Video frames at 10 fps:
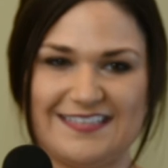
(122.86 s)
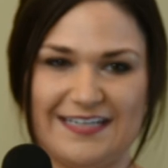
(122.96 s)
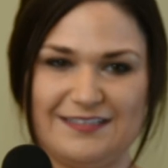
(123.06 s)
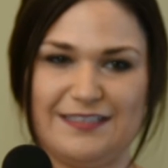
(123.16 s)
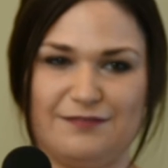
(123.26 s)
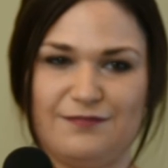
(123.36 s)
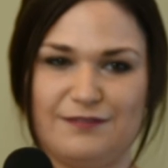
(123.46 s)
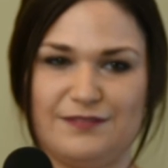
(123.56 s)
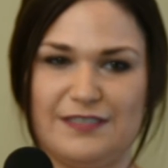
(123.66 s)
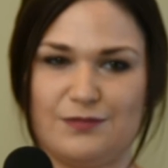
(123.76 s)

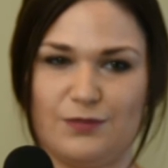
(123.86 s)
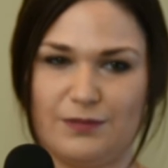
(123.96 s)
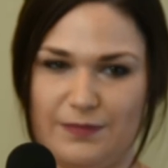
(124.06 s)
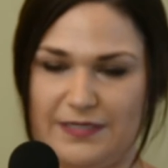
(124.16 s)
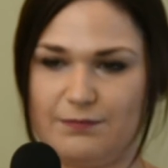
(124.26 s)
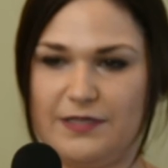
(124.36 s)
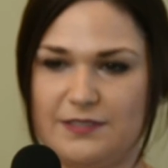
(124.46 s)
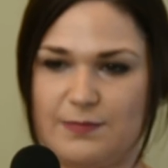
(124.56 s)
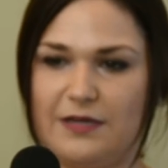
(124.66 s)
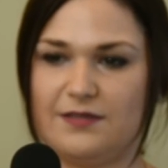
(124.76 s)
1950s
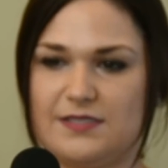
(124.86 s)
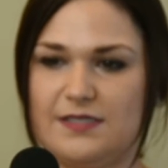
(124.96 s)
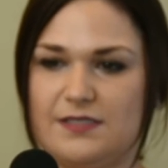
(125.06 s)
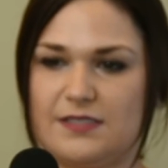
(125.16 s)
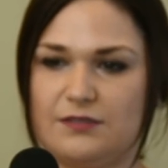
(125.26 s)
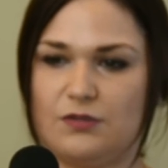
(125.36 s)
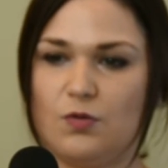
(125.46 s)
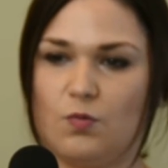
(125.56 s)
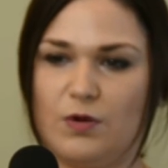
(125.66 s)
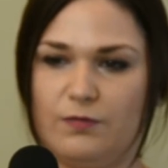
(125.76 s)
workplace policies and
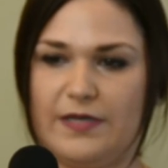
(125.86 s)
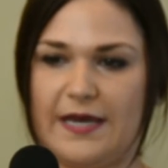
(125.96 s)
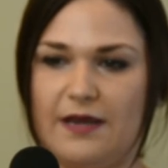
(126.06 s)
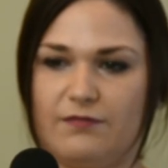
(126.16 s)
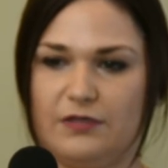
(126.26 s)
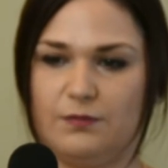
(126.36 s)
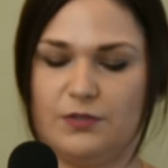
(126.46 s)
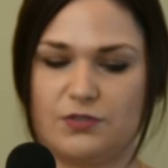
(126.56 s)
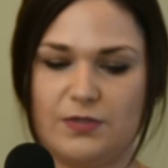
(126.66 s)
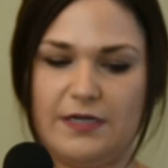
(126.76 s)
what we have on the
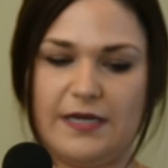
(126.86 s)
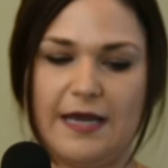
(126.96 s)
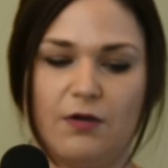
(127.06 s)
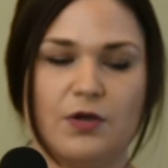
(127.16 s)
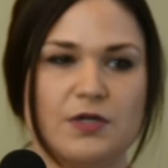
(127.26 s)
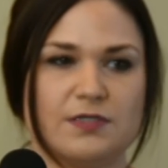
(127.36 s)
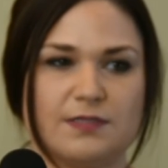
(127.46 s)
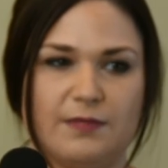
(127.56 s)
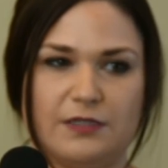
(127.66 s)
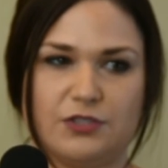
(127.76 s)
books right now
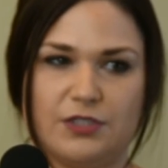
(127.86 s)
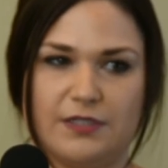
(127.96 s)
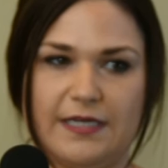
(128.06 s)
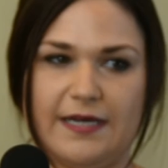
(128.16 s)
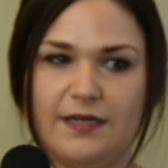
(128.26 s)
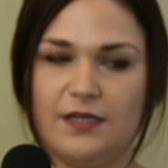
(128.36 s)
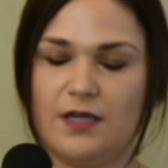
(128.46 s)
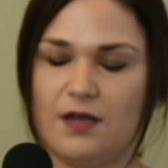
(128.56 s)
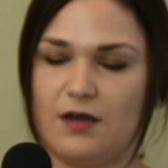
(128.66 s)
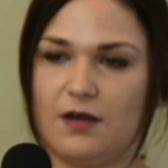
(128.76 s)
to make sure that
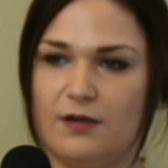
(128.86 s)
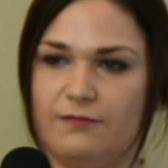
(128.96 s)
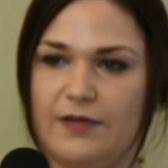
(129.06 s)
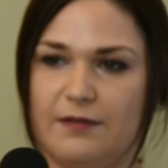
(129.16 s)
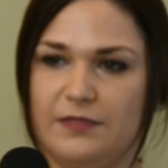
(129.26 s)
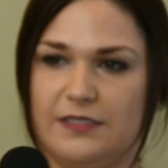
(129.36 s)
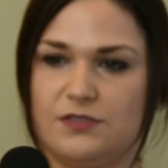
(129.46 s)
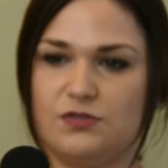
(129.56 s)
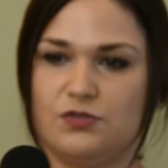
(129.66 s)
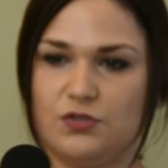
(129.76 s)
our
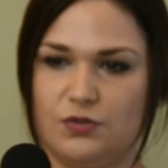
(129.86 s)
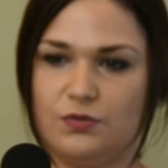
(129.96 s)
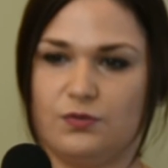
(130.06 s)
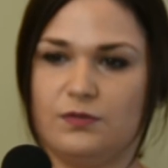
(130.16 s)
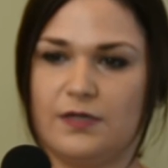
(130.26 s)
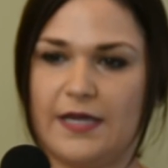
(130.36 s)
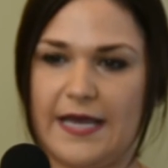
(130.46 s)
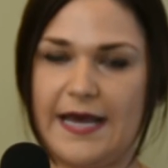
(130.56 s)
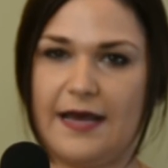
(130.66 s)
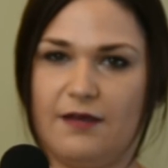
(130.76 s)
families do
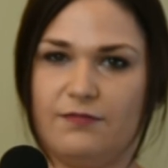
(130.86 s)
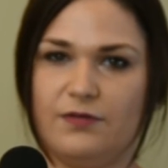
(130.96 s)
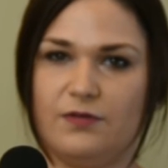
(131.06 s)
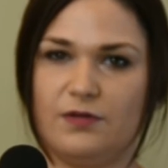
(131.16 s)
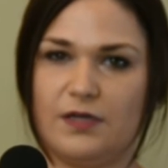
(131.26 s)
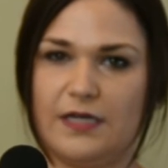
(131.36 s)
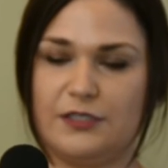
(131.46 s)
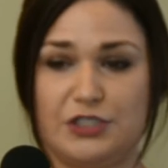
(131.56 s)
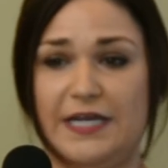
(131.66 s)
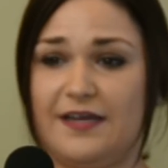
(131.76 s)
have a
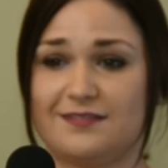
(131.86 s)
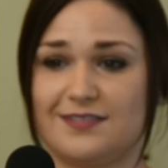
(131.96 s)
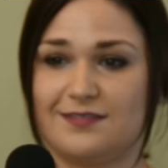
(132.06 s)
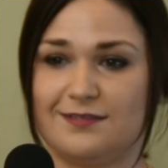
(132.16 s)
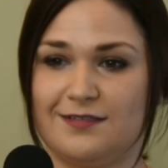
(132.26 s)
chance